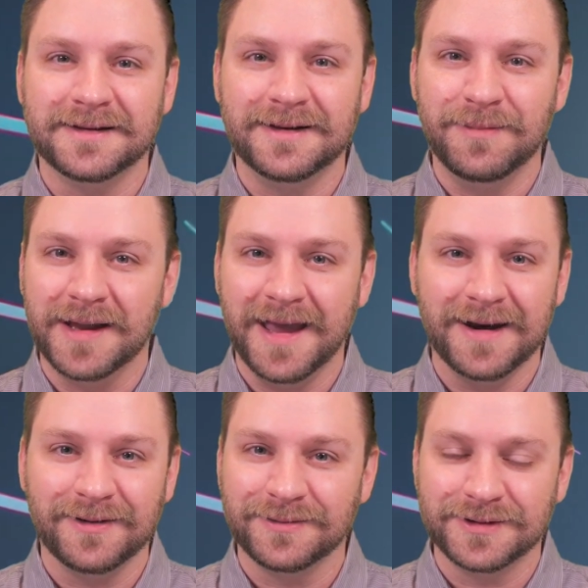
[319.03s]

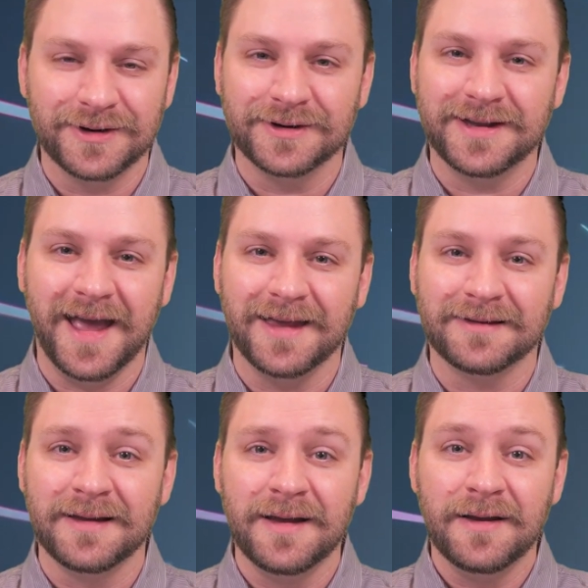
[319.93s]
Mechanical Turk
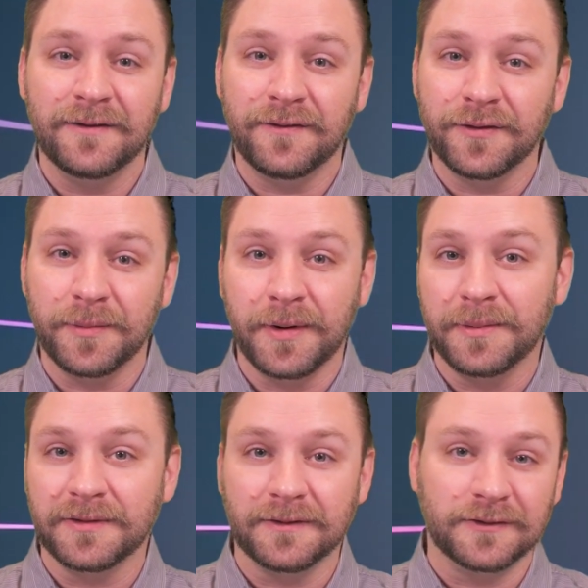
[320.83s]
tasks for the
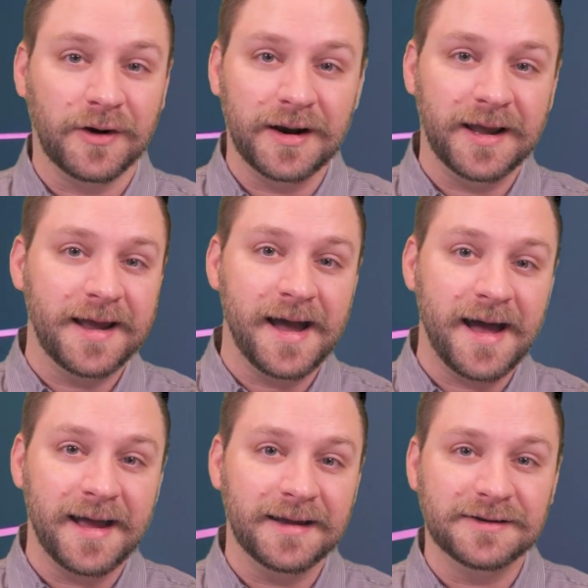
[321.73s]
purpose of training
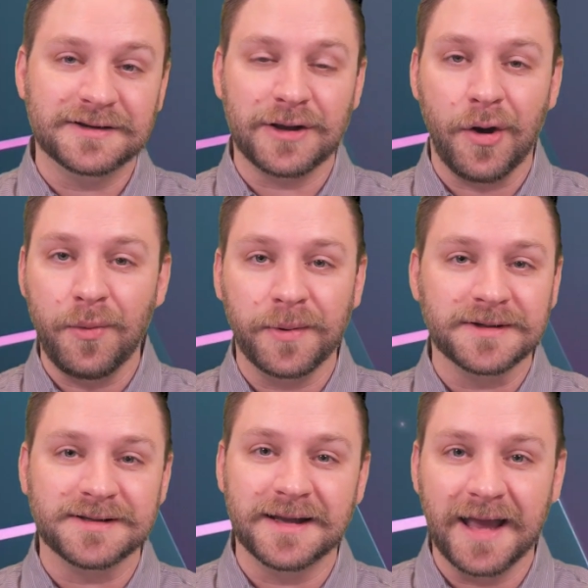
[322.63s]
AI, it just
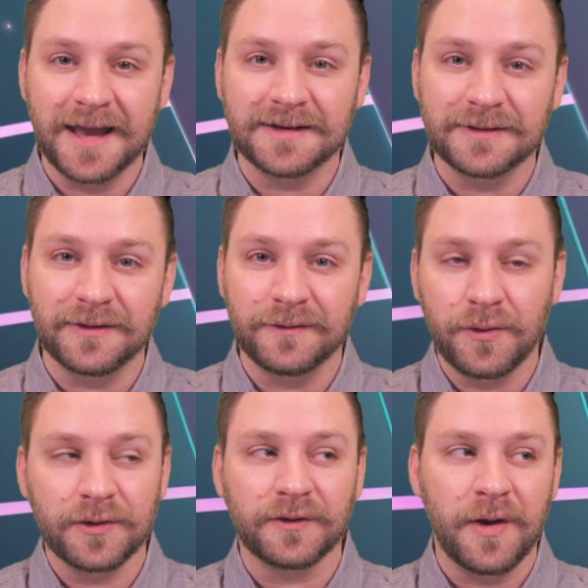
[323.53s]
opens the gate to, of
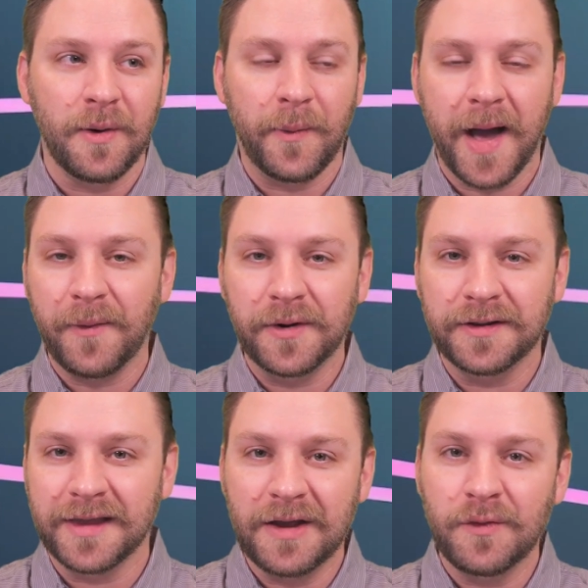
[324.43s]
course, why
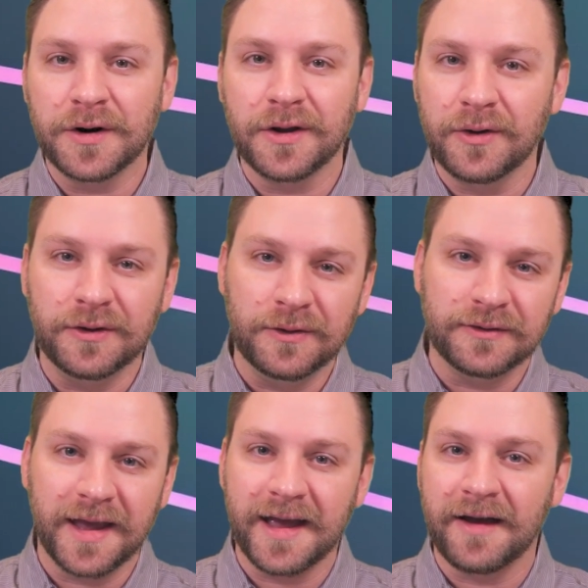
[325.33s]
wouldn't they want to go
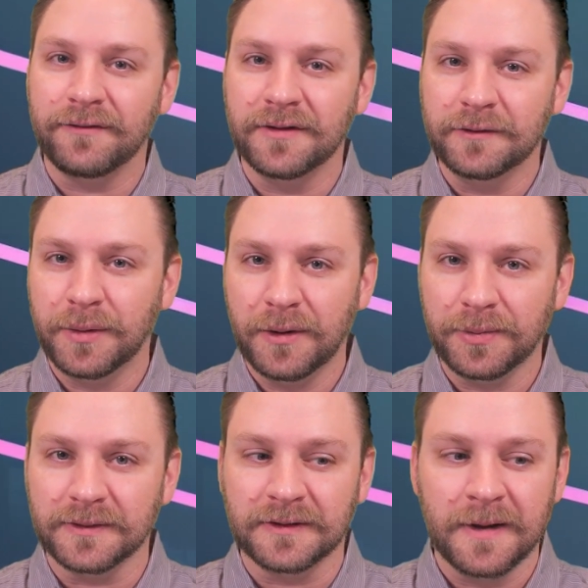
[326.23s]
use AI for this
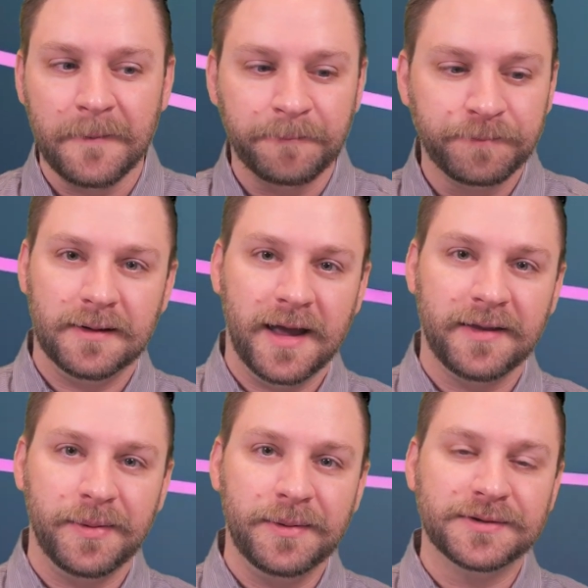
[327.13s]
purpose?
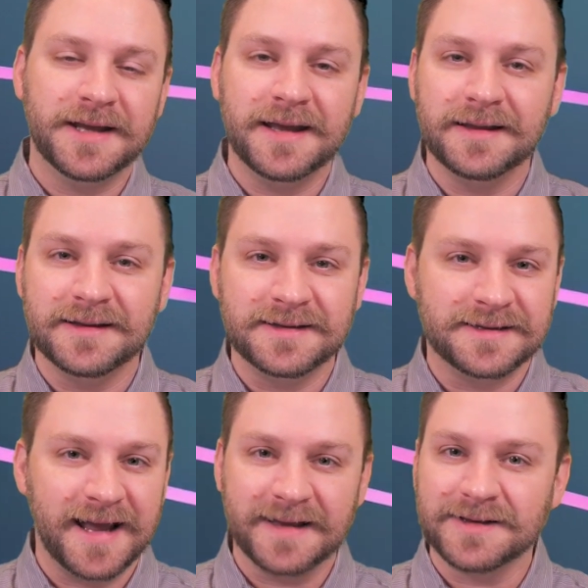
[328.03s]
Now, the people taking these
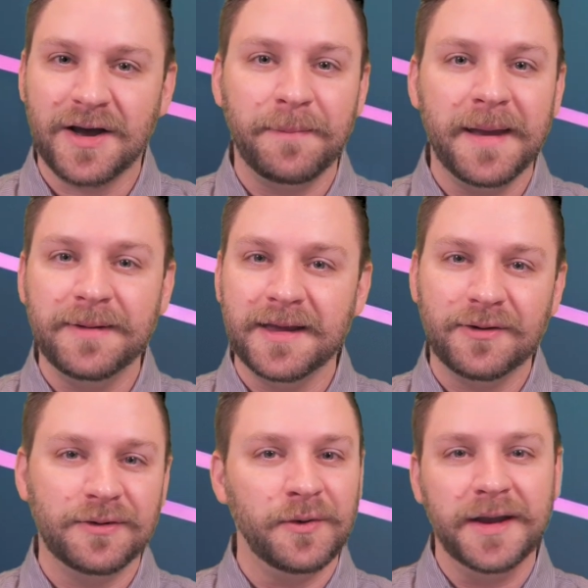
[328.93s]
tasks on, maybe they
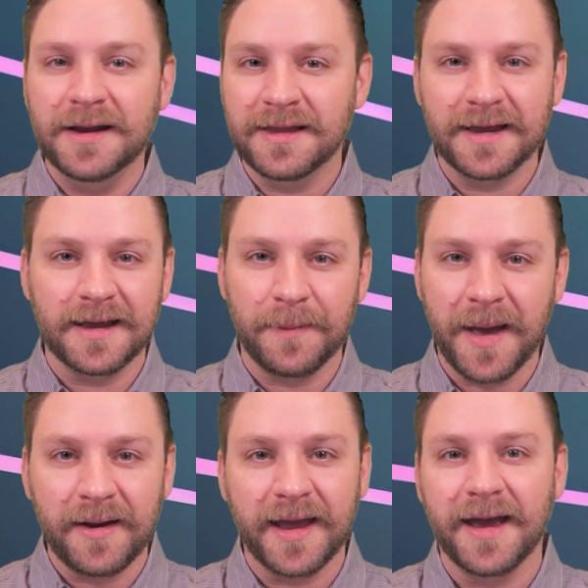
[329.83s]
don't know anything
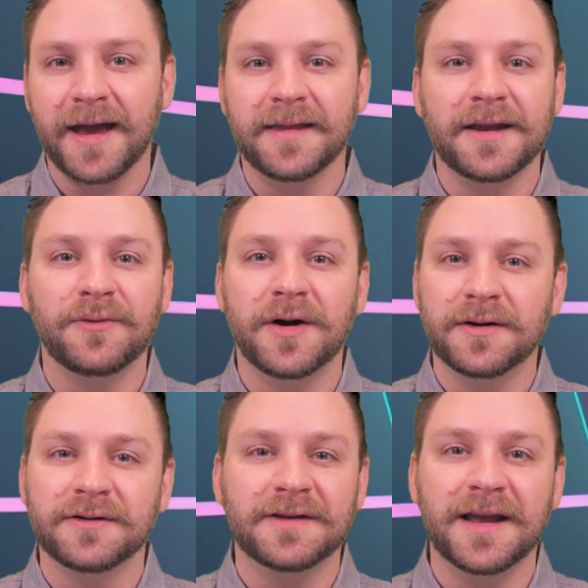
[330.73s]
about AI and they don't
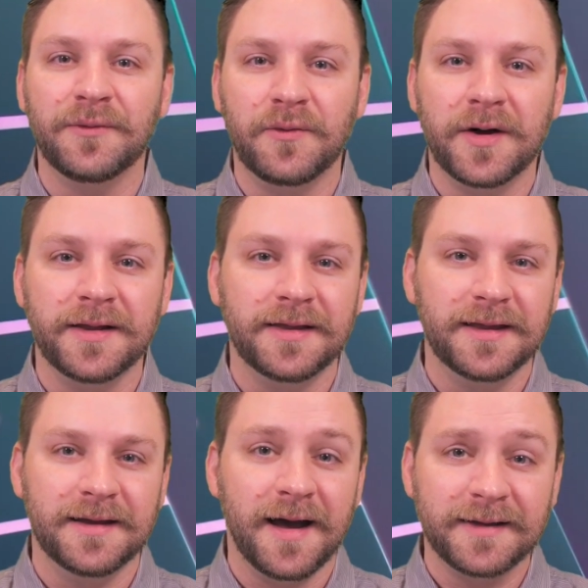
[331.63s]
understand what
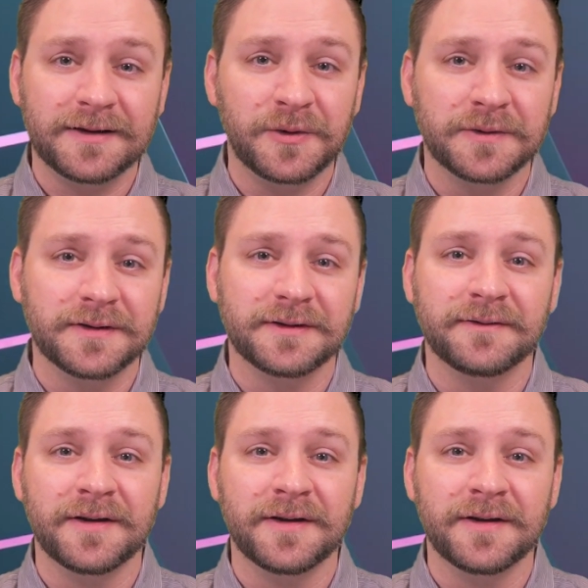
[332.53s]
the consequences of